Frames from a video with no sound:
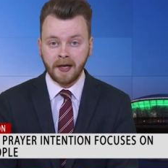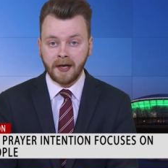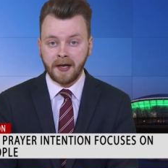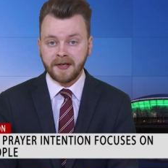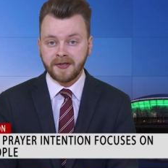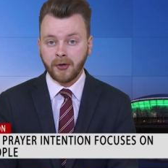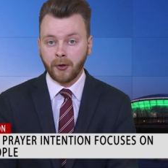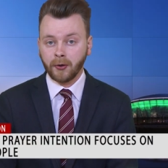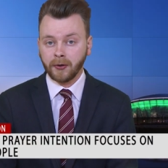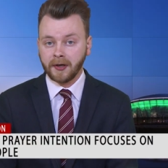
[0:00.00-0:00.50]

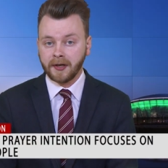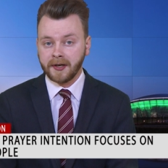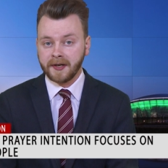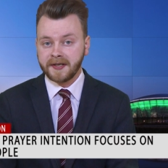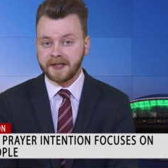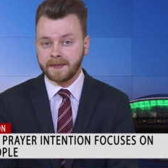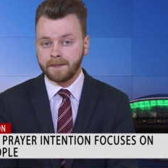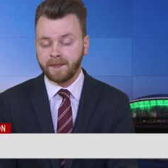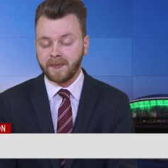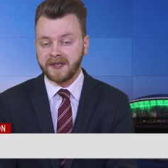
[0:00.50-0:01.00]
His
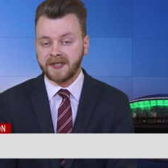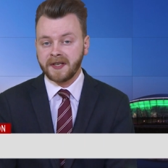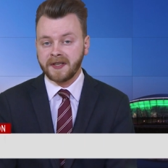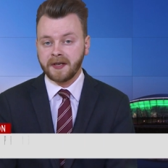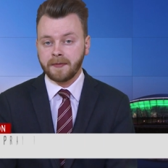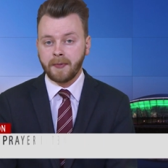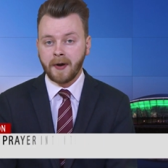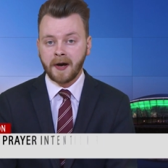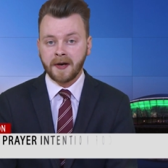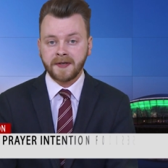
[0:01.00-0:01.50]
Holiness said
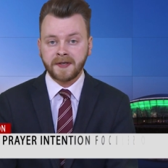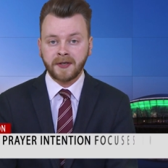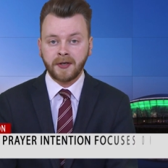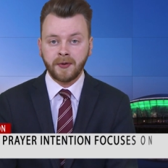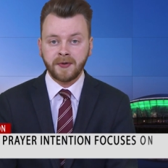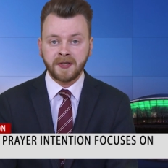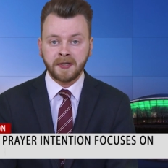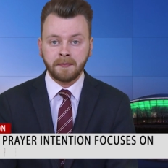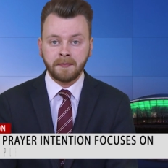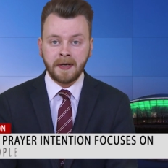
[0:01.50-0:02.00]
that
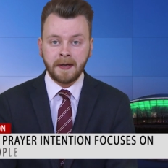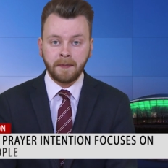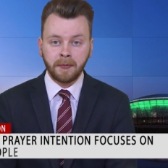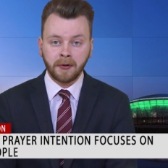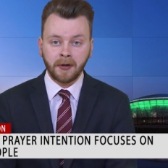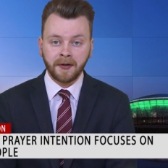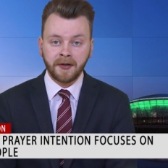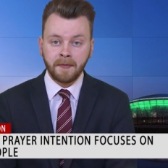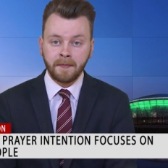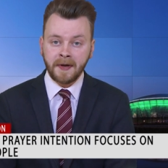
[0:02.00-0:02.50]
persecuting
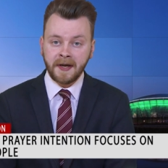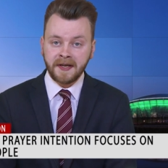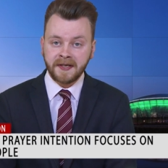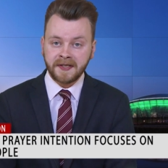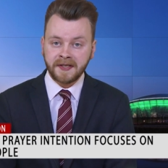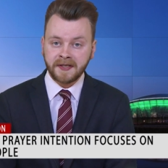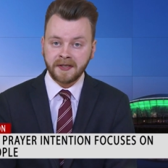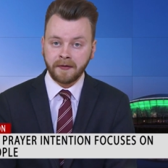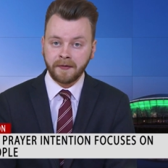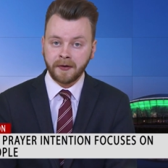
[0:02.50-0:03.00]
people on the
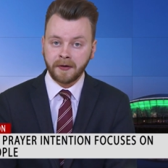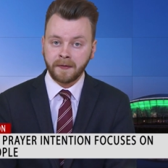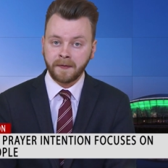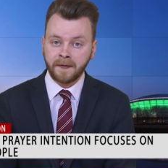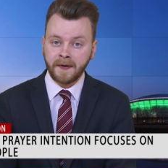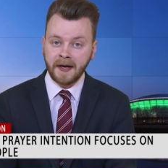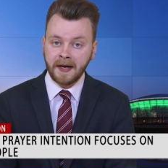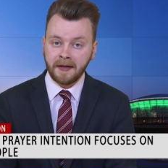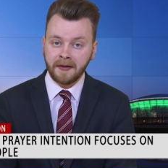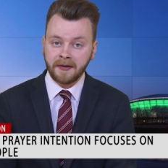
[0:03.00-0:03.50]
basis of their
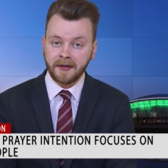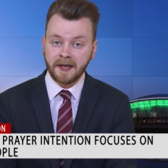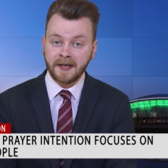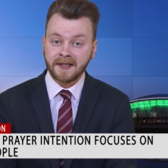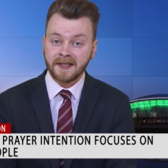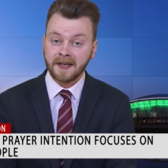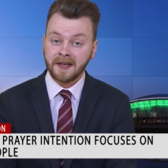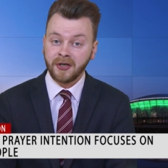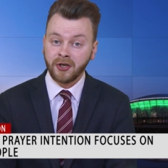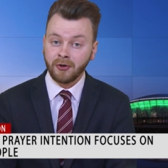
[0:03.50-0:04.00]
faith
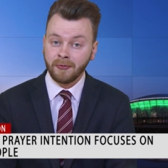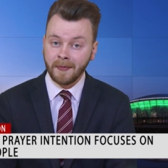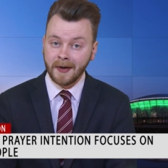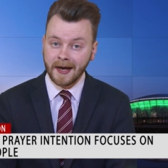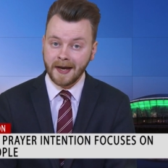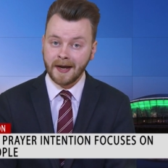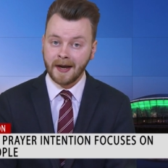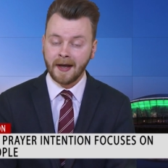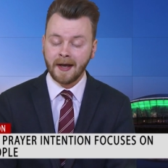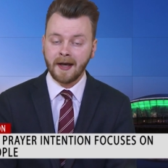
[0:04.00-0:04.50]
is
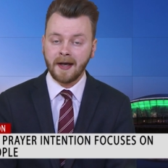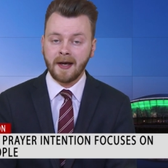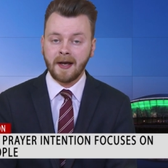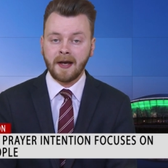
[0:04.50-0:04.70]
inhumane.